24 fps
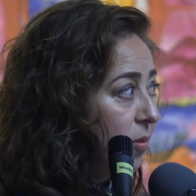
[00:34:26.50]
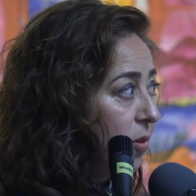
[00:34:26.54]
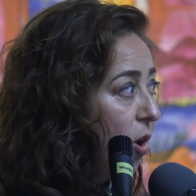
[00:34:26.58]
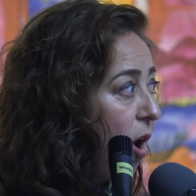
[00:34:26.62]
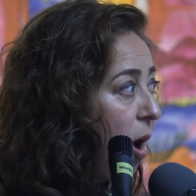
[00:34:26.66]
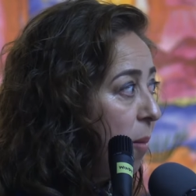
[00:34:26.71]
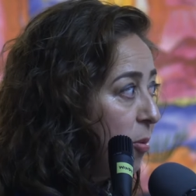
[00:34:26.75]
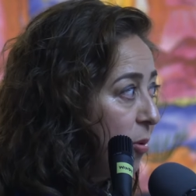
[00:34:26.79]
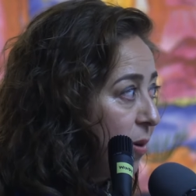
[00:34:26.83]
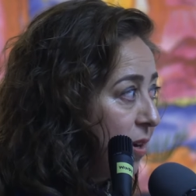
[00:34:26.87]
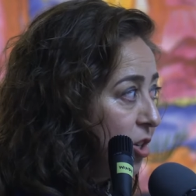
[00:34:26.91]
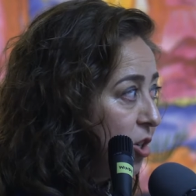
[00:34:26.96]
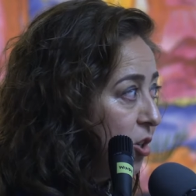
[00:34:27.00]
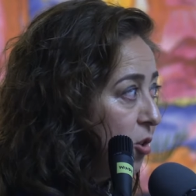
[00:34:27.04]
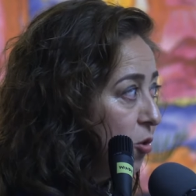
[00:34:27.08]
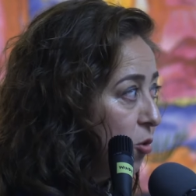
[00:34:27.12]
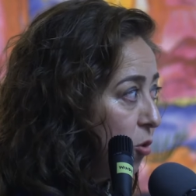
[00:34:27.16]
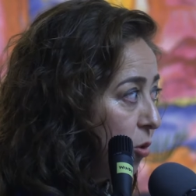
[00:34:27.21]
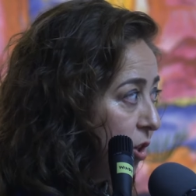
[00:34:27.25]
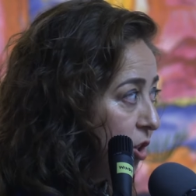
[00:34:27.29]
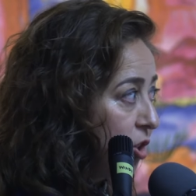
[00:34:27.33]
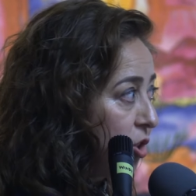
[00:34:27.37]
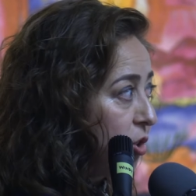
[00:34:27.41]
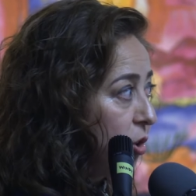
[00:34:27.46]
Operation
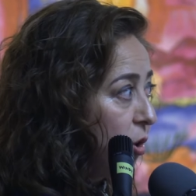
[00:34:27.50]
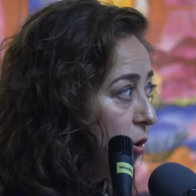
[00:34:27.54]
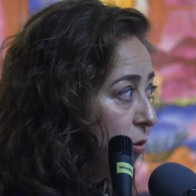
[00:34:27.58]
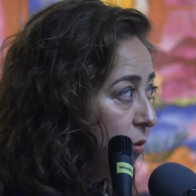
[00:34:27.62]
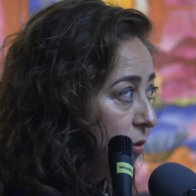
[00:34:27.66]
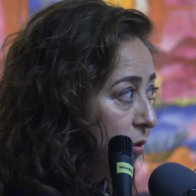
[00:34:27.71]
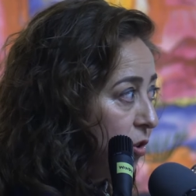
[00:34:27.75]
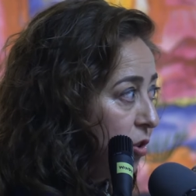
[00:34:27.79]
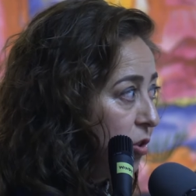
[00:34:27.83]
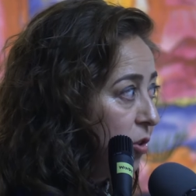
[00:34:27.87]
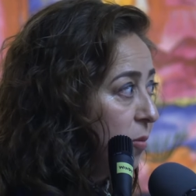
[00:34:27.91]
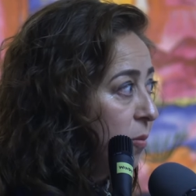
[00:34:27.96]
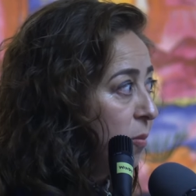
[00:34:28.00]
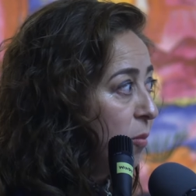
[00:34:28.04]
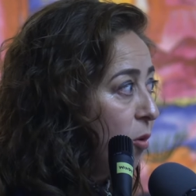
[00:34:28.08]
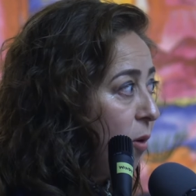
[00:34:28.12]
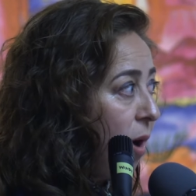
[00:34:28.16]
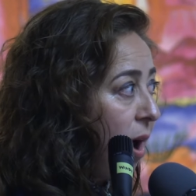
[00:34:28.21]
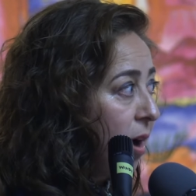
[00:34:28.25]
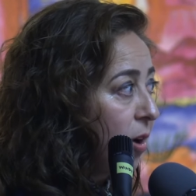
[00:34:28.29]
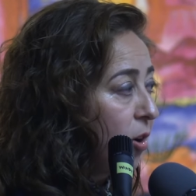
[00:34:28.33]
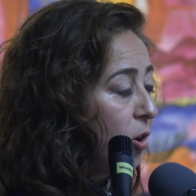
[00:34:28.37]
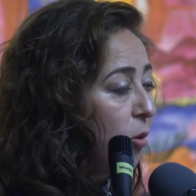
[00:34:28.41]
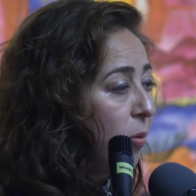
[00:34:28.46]
Torch to
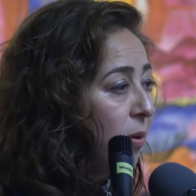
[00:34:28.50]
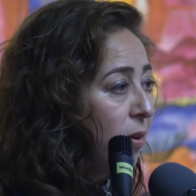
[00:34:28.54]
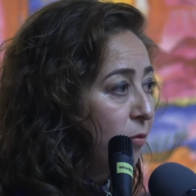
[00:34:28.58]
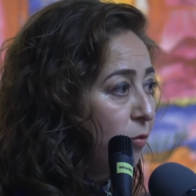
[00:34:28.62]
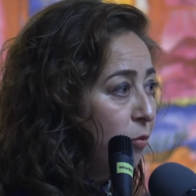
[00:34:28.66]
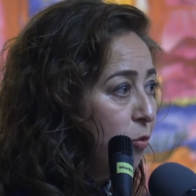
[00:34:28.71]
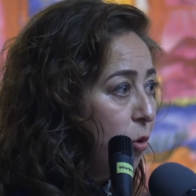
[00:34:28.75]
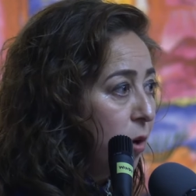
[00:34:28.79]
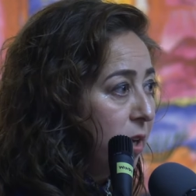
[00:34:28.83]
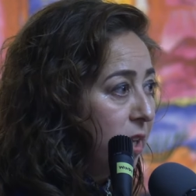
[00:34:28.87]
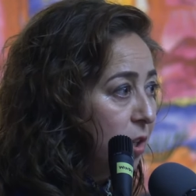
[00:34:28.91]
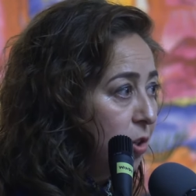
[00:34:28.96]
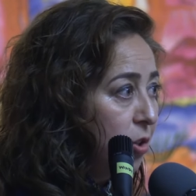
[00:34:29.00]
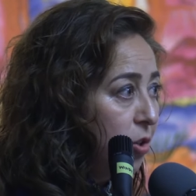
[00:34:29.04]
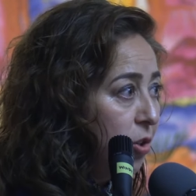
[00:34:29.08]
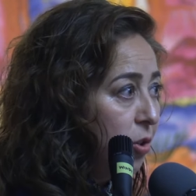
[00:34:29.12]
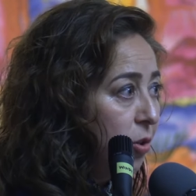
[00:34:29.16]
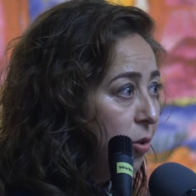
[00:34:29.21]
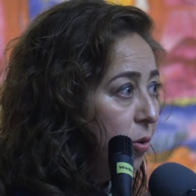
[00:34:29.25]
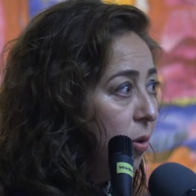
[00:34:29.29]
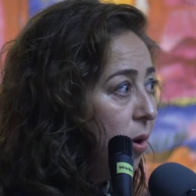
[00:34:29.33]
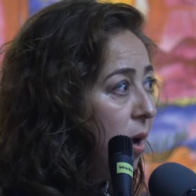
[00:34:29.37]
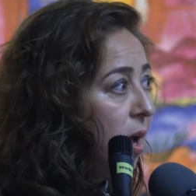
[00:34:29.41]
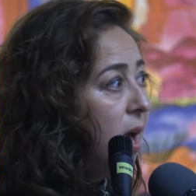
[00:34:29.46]
Morocco in
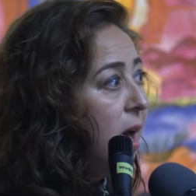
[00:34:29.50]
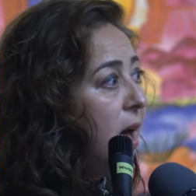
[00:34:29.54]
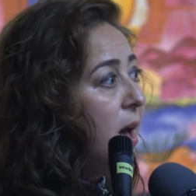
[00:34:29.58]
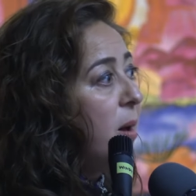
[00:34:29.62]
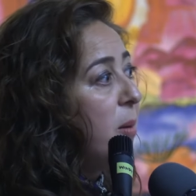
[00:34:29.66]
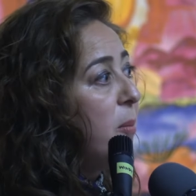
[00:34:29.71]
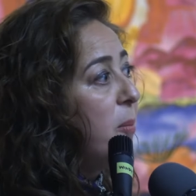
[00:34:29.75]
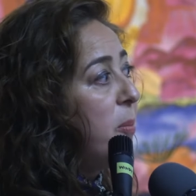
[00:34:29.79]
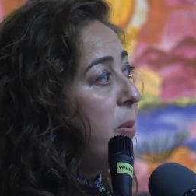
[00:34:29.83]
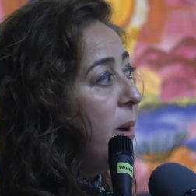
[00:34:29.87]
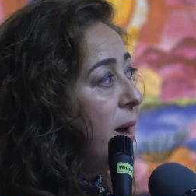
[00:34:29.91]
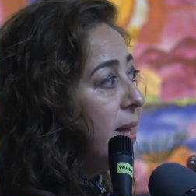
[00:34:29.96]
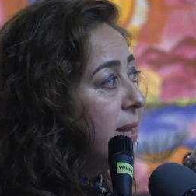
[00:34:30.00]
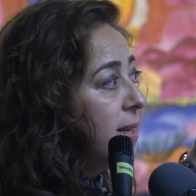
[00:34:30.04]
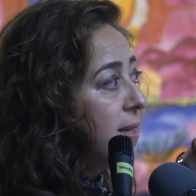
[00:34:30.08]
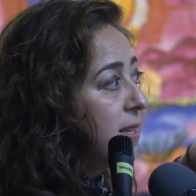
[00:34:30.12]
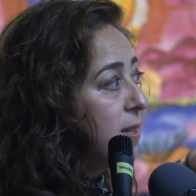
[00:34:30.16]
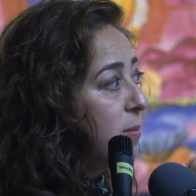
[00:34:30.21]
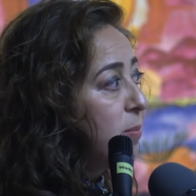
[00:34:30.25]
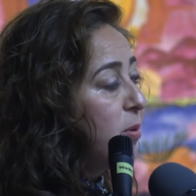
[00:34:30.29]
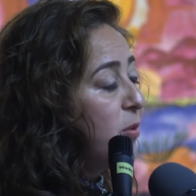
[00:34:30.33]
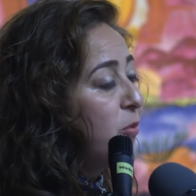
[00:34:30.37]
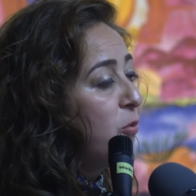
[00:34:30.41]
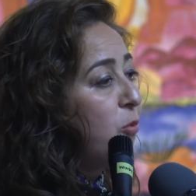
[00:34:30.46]
1942, but
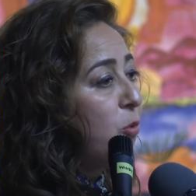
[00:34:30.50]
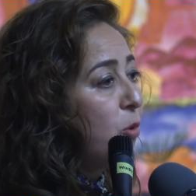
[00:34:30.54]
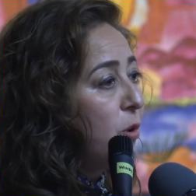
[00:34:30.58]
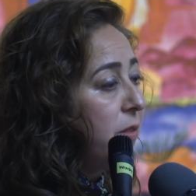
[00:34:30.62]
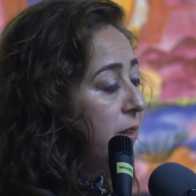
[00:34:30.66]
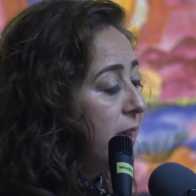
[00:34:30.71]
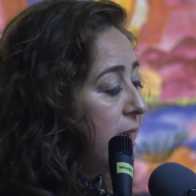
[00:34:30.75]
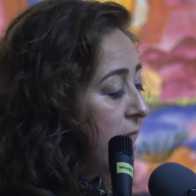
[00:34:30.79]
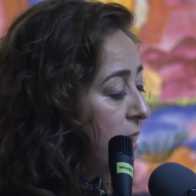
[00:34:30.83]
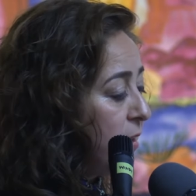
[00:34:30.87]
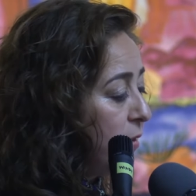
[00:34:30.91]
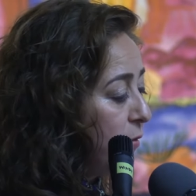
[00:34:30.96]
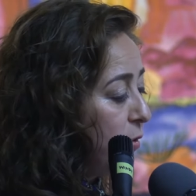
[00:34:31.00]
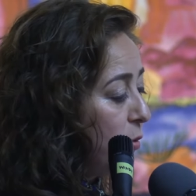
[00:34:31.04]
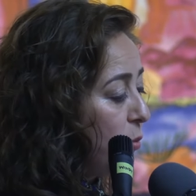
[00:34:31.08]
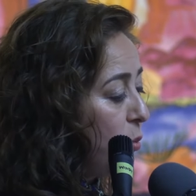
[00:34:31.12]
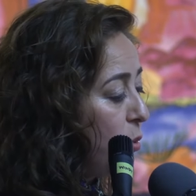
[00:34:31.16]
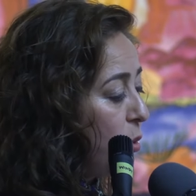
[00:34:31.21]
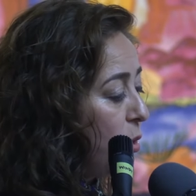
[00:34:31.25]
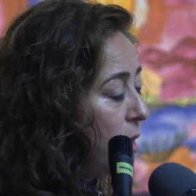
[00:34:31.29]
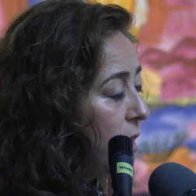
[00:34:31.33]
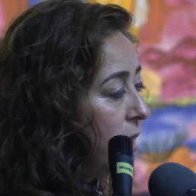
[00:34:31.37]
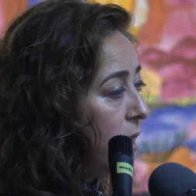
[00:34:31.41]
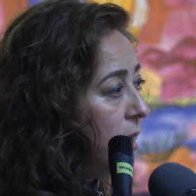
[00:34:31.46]
before the end of the
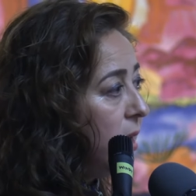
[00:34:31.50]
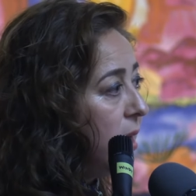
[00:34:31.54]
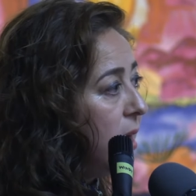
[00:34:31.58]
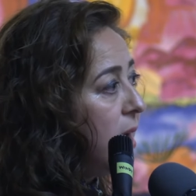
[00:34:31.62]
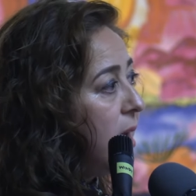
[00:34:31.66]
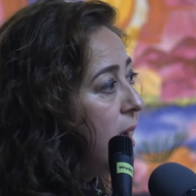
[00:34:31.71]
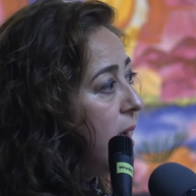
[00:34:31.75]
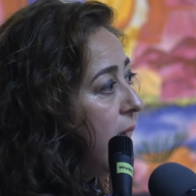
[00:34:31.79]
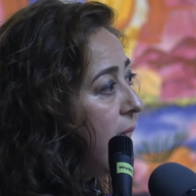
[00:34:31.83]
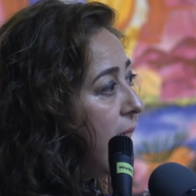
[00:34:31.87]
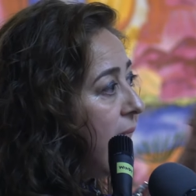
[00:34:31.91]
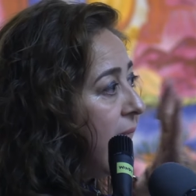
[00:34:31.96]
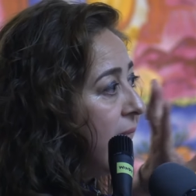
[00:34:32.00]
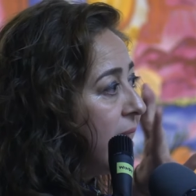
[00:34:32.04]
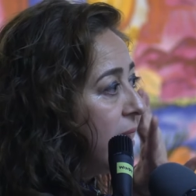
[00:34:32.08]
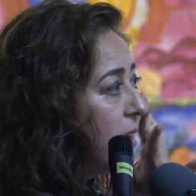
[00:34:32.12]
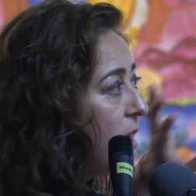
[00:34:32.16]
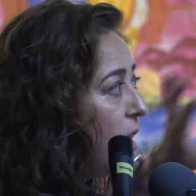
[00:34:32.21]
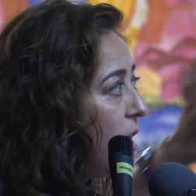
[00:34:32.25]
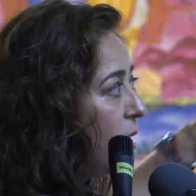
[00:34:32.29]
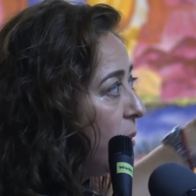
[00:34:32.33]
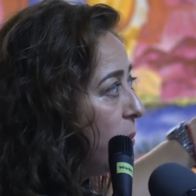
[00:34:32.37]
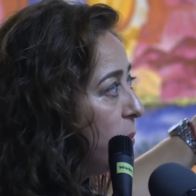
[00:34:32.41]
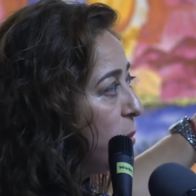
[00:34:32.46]
war. And
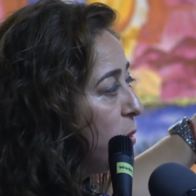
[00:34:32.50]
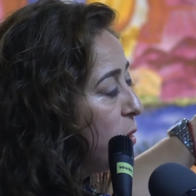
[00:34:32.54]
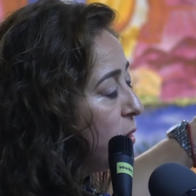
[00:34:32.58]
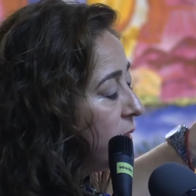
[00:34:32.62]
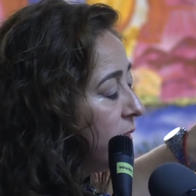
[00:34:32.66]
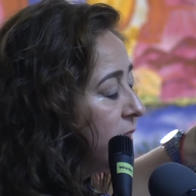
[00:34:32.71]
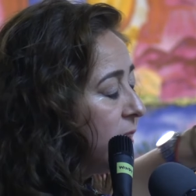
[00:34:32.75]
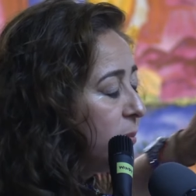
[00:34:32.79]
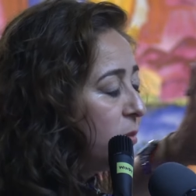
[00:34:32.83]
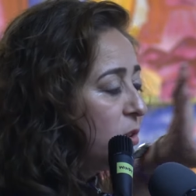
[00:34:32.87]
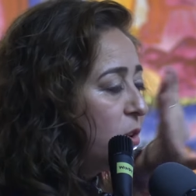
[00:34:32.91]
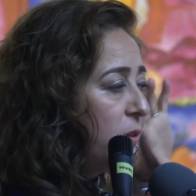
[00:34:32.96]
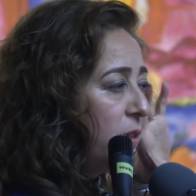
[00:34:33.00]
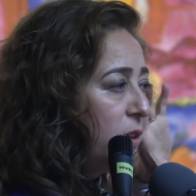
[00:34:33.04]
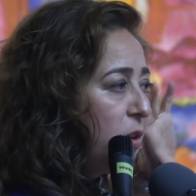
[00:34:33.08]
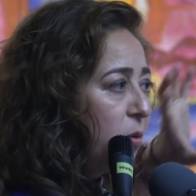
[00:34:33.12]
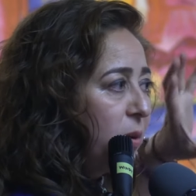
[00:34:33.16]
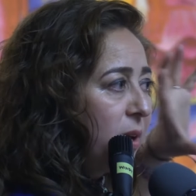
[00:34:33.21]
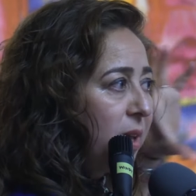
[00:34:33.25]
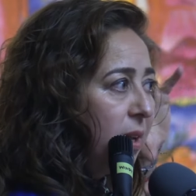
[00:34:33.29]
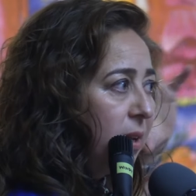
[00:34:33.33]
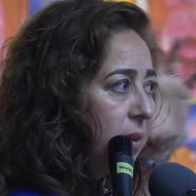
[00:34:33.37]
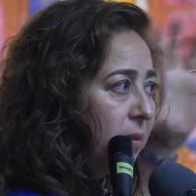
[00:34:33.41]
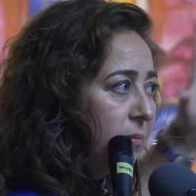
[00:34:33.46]
I'll put some so that you
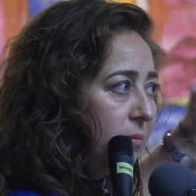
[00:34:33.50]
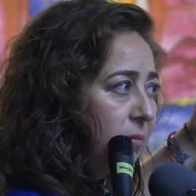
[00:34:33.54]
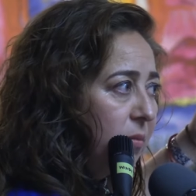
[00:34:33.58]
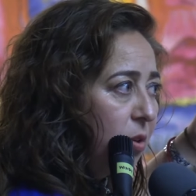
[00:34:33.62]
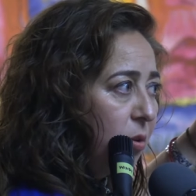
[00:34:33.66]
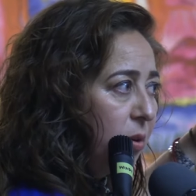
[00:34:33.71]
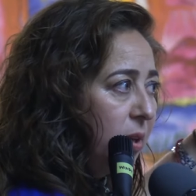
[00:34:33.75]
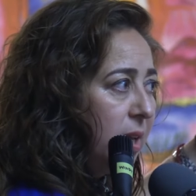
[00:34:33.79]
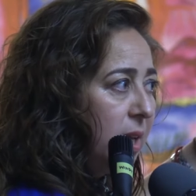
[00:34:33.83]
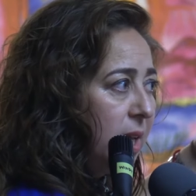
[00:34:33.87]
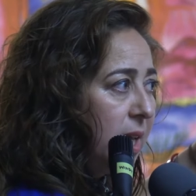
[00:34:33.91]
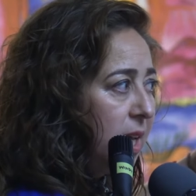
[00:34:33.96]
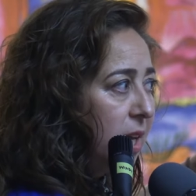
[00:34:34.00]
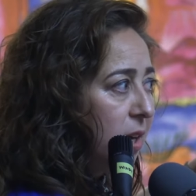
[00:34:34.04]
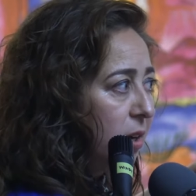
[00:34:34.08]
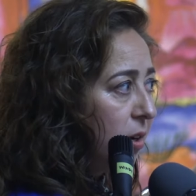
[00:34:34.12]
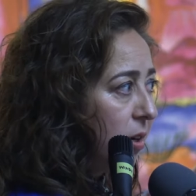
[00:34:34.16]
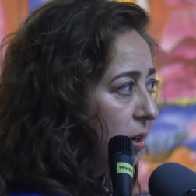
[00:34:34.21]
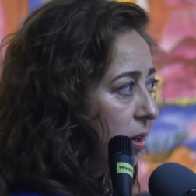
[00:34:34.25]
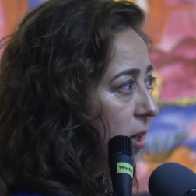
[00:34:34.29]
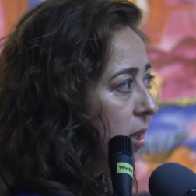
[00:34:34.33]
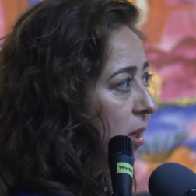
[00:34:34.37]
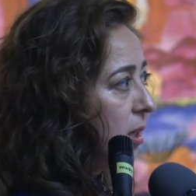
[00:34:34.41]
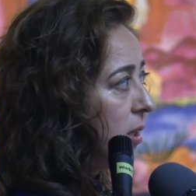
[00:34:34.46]
can
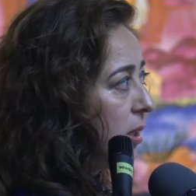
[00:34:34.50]
hear.